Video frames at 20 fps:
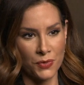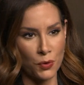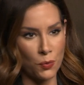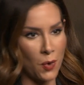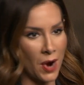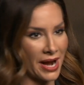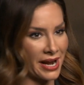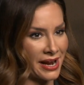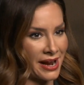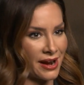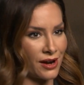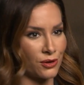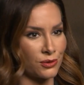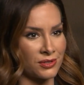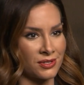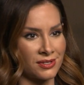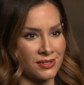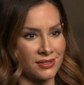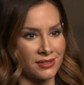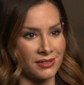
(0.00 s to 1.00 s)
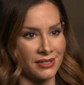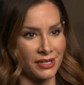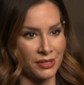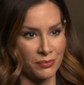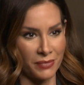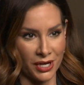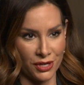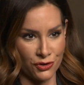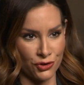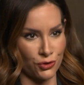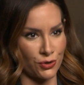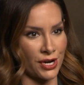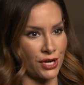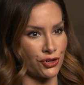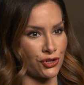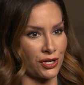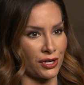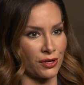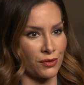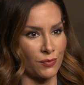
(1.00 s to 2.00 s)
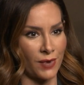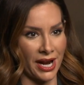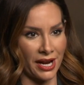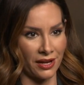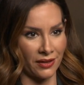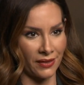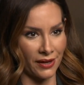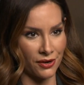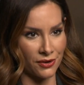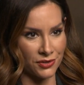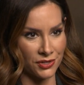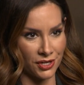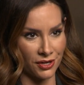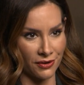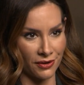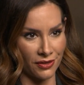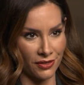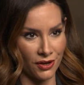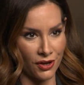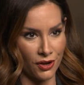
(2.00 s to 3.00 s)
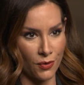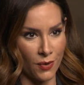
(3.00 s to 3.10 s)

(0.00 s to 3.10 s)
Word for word: the White House, the administration, regulators here in the